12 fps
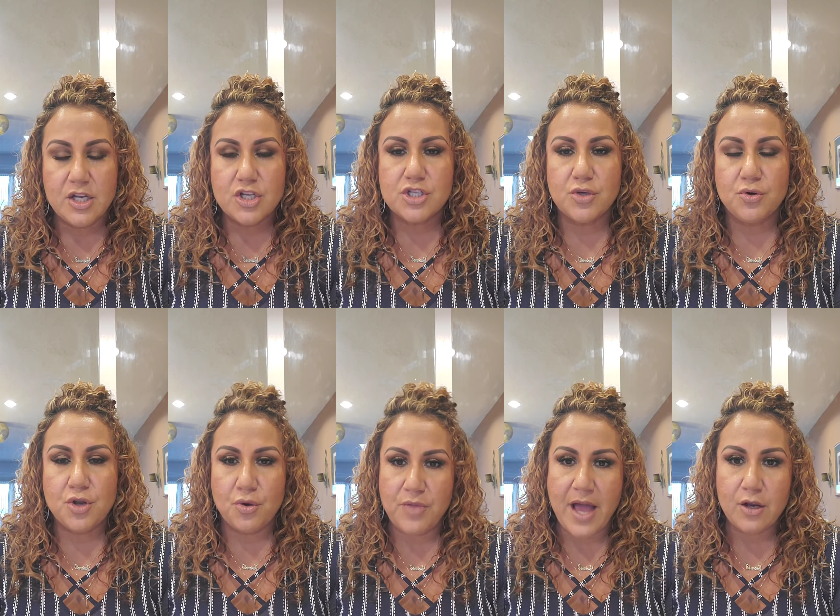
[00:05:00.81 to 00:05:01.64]
So
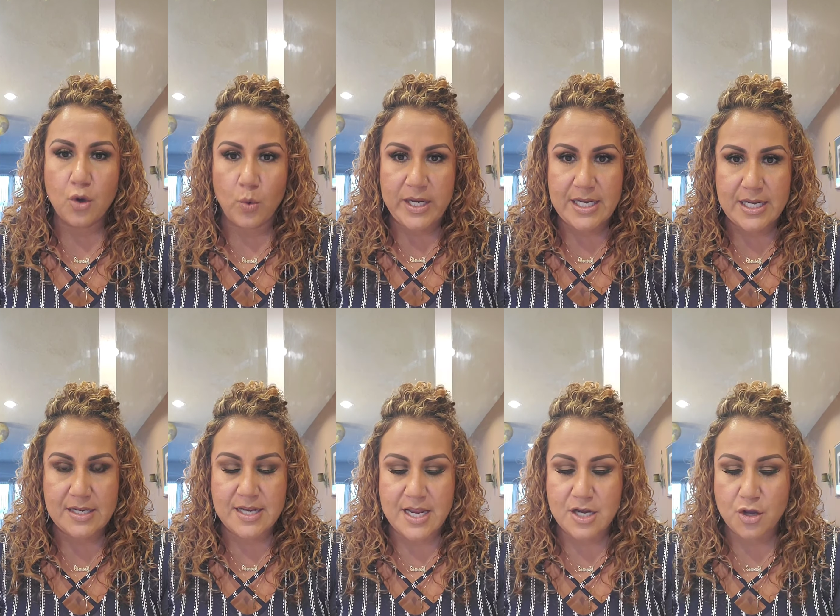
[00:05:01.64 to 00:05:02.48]
know that going
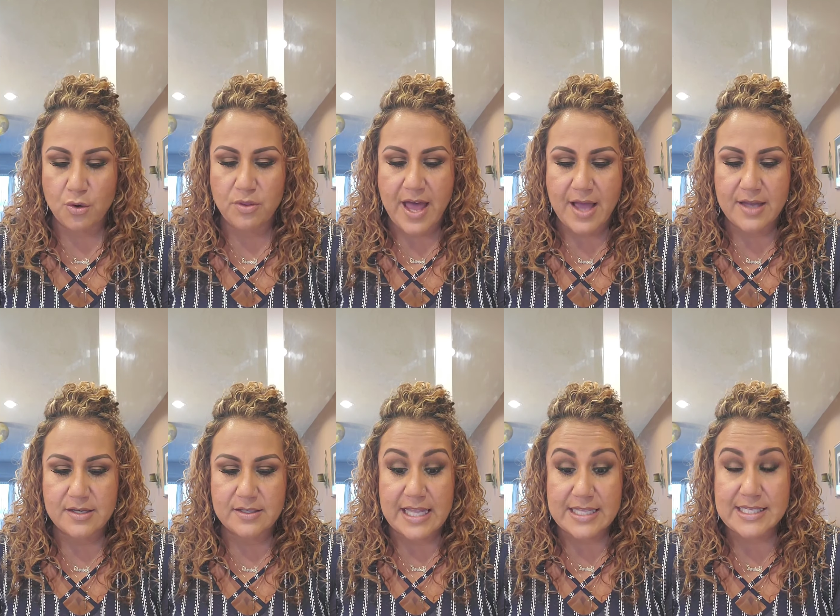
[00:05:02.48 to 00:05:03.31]
in, and know that
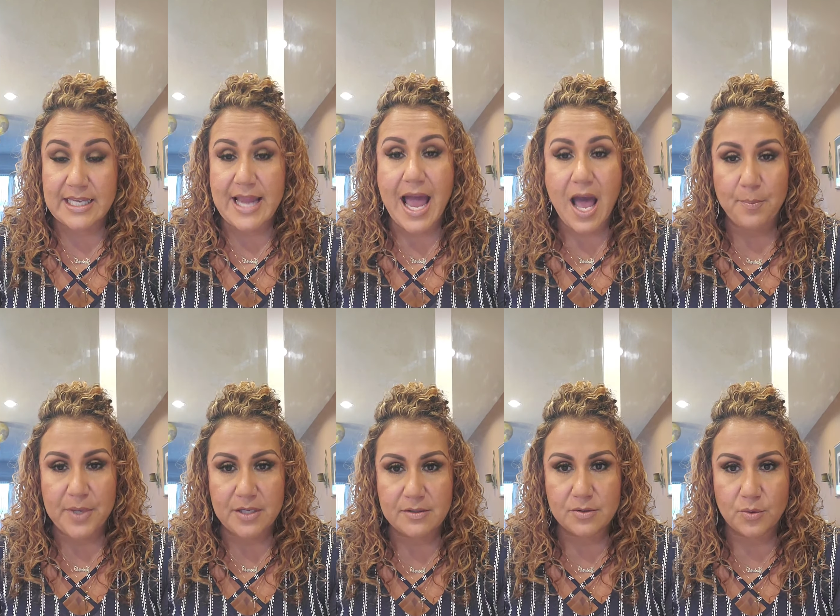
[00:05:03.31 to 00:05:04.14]
that's going to
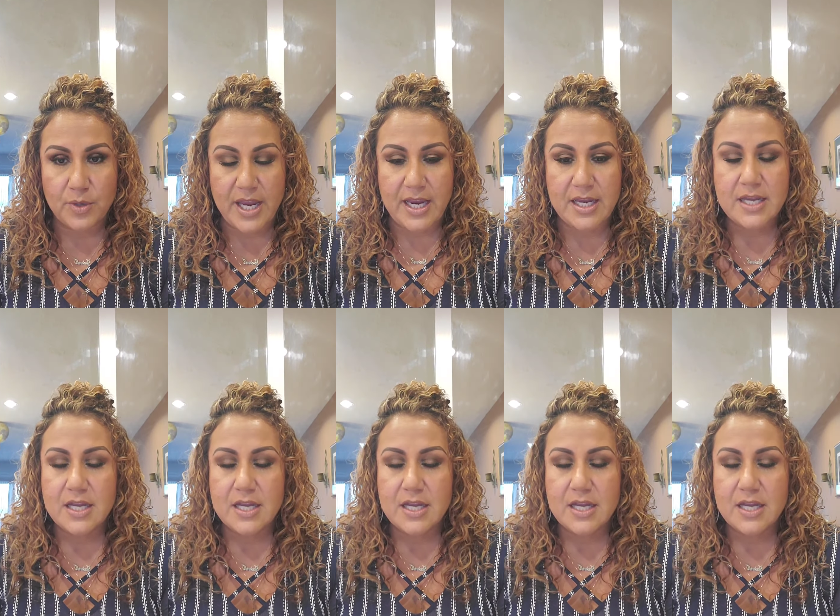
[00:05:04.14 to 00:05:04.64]
happen, okay?